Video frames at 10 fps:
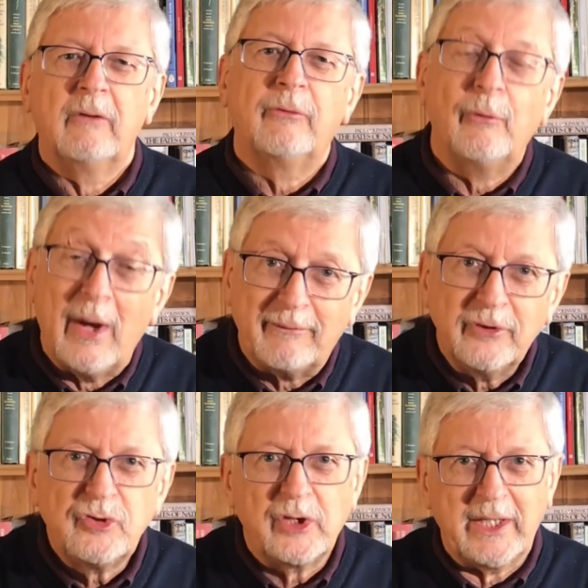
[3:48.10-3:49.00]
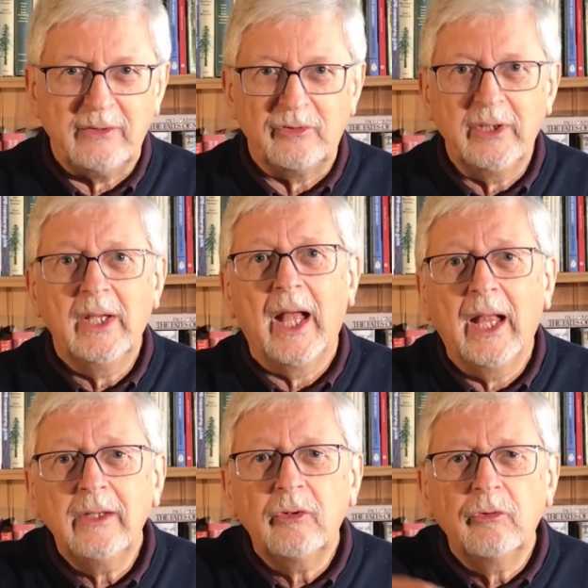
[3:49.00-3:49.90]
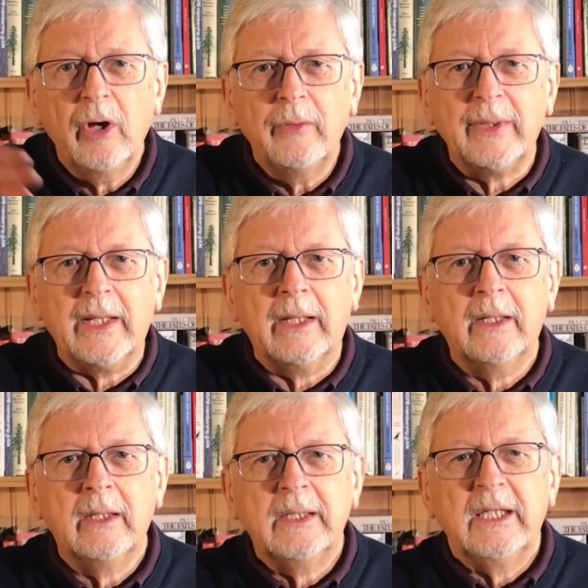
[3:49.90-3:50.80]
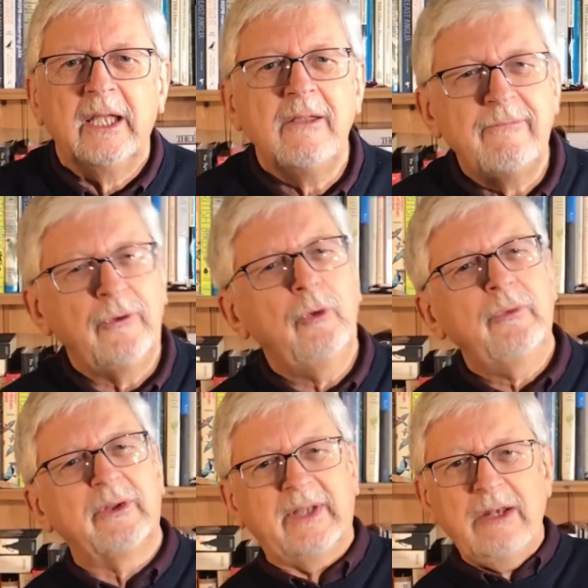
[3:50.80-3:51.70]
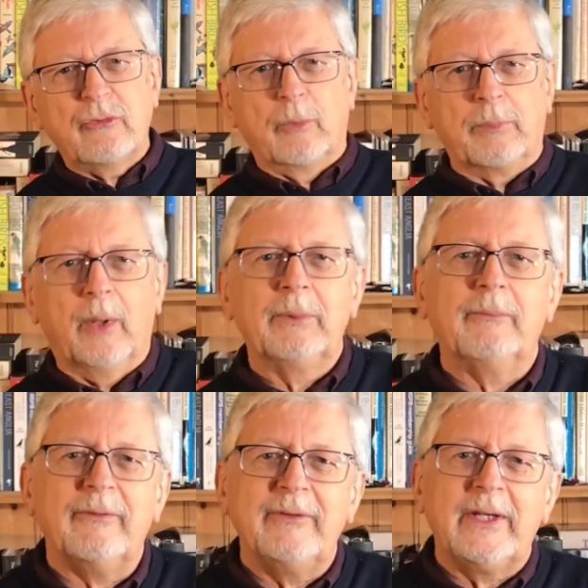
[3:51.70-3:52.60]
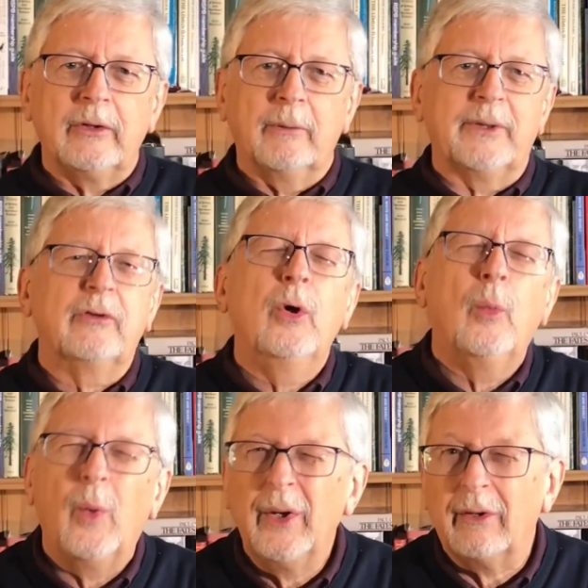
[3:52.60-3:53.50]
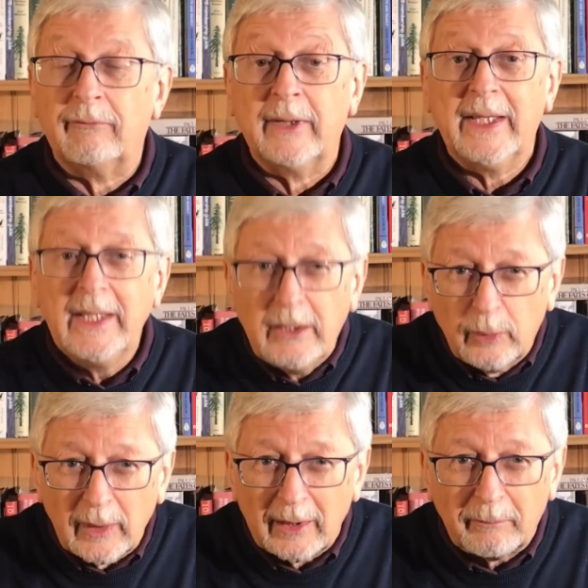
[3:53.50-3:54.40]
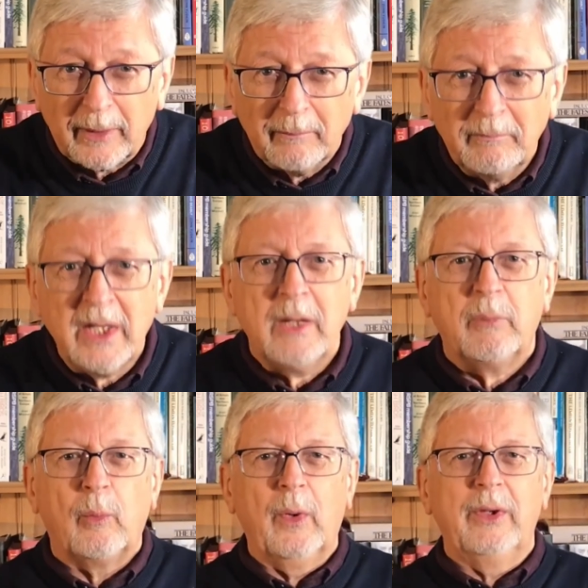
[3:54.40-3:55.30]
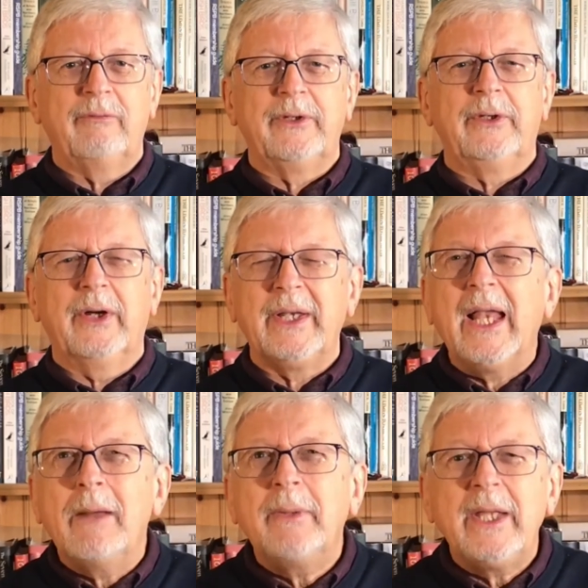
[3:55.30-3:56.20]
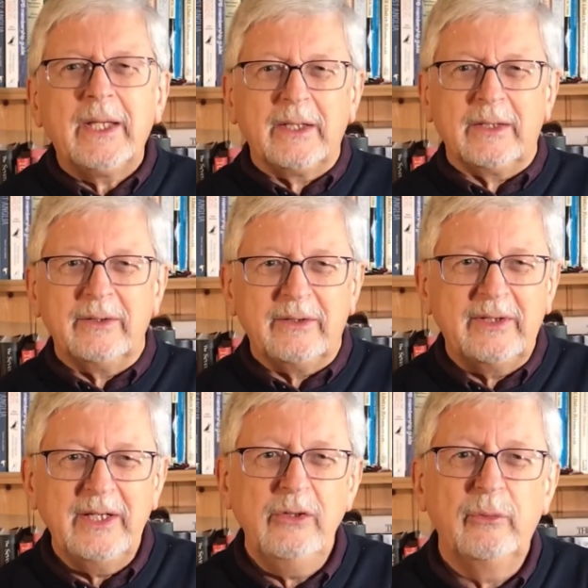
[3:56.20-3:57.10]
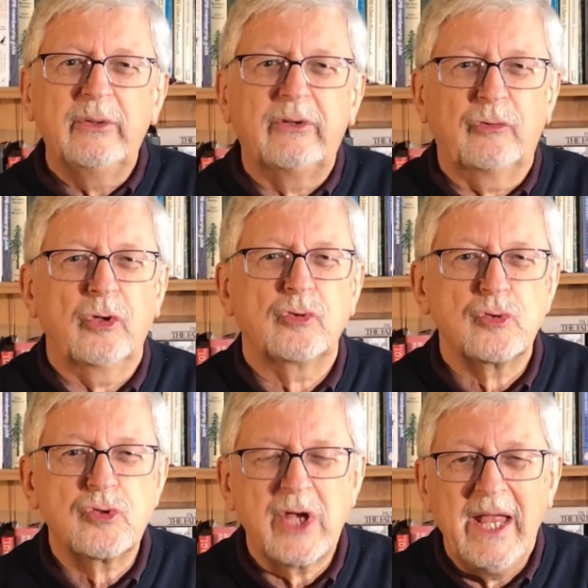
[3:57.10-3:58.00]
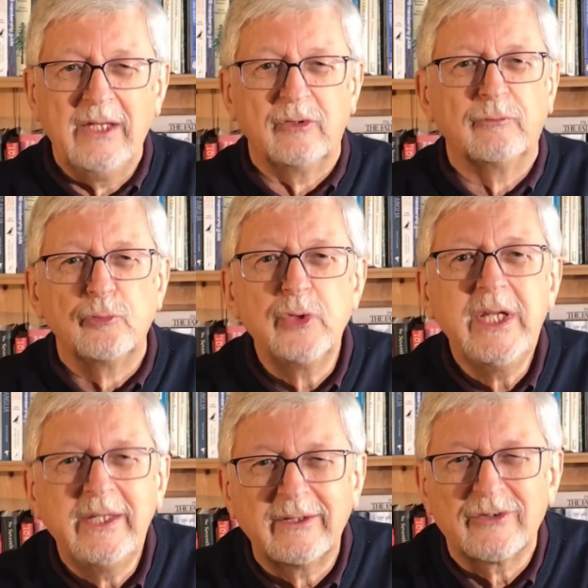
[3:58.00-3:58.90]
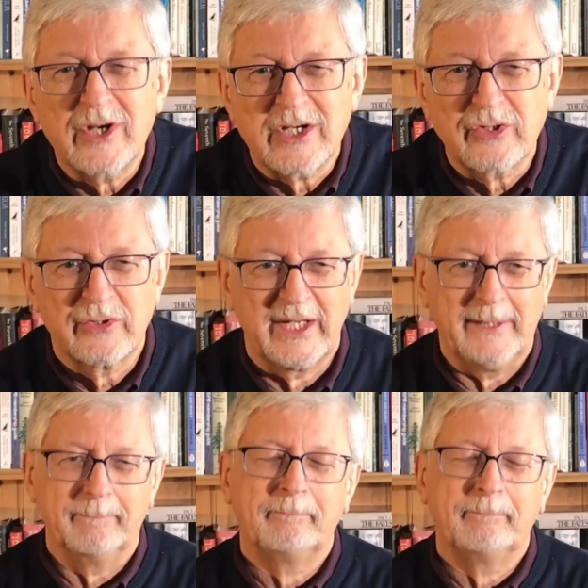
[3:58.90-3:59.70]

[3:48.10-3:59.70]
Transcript: forever changing and growing. He viewed the central problem of economics not one of equilibrium, but one of a dynamic and continuous structural change, of restructuring.